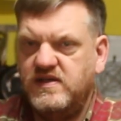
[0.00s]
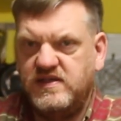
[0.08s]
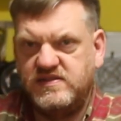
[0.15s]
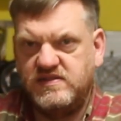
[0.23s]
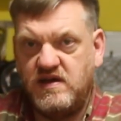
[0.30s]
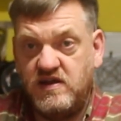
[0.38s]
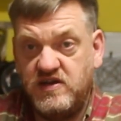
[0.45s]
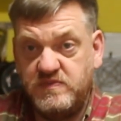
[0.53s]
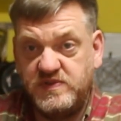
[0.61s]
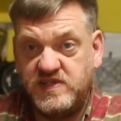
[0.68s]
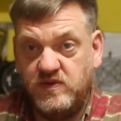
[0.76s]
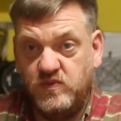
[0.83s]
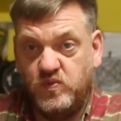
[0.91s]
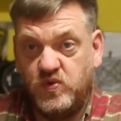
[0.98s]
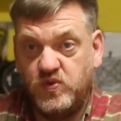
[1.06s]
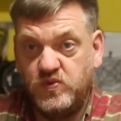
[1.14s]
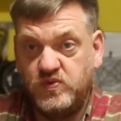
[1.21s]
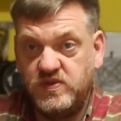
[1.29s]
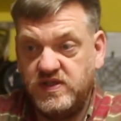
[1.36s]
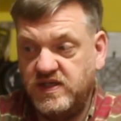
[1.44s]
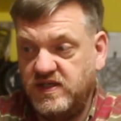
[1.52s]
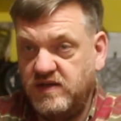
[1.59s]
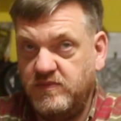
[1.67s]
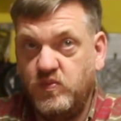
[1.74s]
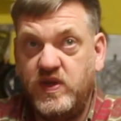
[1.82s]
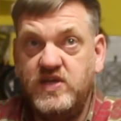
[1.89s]
This is 100% wool.
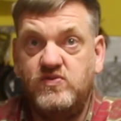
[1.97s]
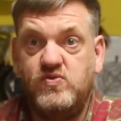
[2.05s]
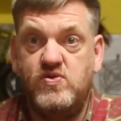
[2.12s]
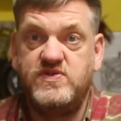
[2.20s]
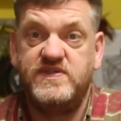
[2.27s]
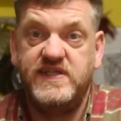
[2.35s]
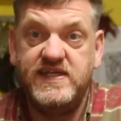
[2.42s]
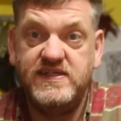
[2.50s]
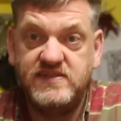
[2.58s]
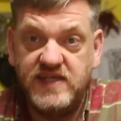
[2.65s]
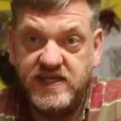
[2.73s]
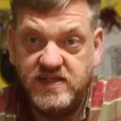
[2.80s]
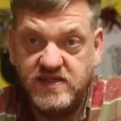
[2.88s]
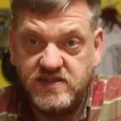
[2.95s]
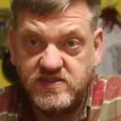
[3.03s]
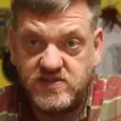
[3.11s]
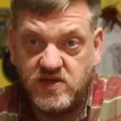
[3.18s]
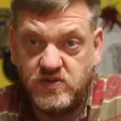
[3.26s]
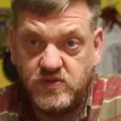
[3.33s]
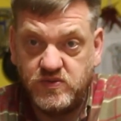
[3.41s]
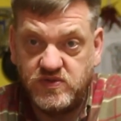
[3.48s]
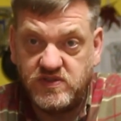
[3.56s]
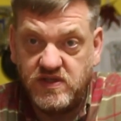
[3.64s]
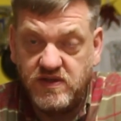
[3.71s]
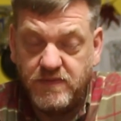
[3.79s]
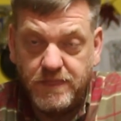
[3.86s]
When you're ordering these inner
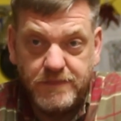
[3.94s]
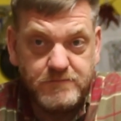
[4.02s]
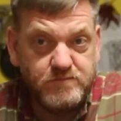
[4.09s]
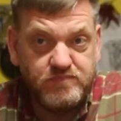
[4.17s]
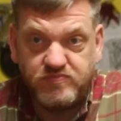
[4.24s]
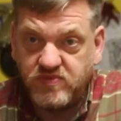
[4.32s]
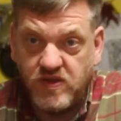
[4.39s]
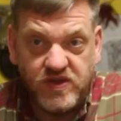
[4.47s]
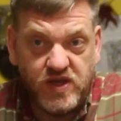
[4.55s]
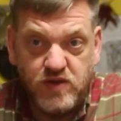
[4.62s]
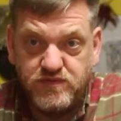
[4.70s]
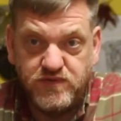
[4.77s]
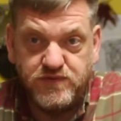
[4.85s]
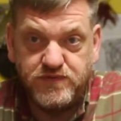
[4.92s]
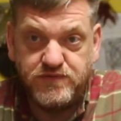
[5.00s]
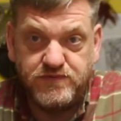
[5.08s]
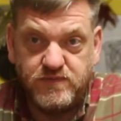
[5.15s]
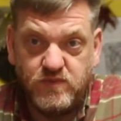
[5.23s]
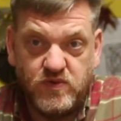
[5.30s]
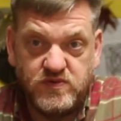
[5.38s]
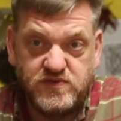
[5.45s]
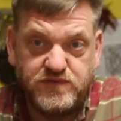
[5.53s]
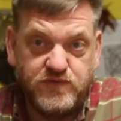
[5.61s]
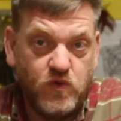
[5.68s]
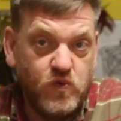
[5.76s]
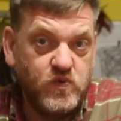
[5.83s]
soles, don't go for what's
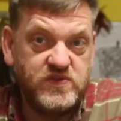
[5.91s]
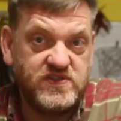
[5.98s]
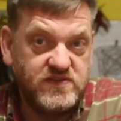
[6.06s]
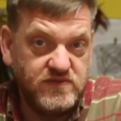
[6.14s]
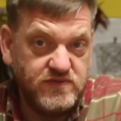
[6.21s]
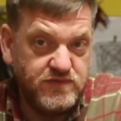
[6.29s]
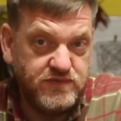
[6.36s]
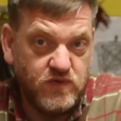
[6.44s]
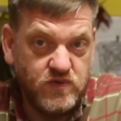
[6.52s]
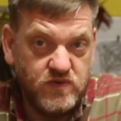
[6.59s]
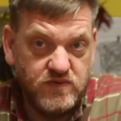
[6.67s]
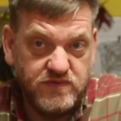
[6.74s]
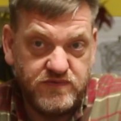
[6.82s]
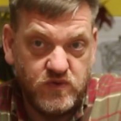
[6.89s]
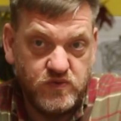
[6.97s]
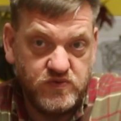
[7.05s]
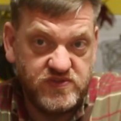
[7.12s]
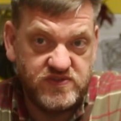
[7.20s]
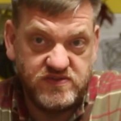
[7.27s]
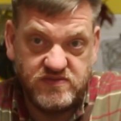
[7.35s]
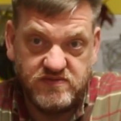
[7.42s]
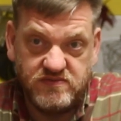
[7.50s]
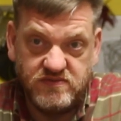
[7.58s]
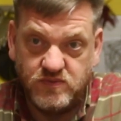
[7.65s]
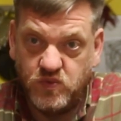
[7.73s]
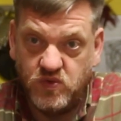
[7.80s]
false
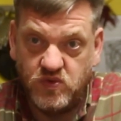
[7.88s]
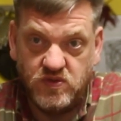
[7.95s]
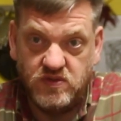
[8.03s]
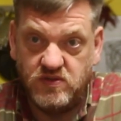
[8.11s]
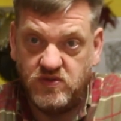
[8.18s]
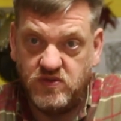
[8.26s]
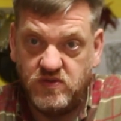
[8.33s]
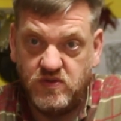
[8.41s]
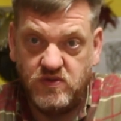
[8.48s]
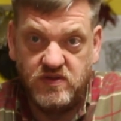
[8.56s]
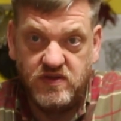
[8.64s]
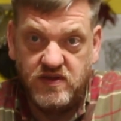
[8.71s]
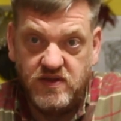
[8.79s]
wool or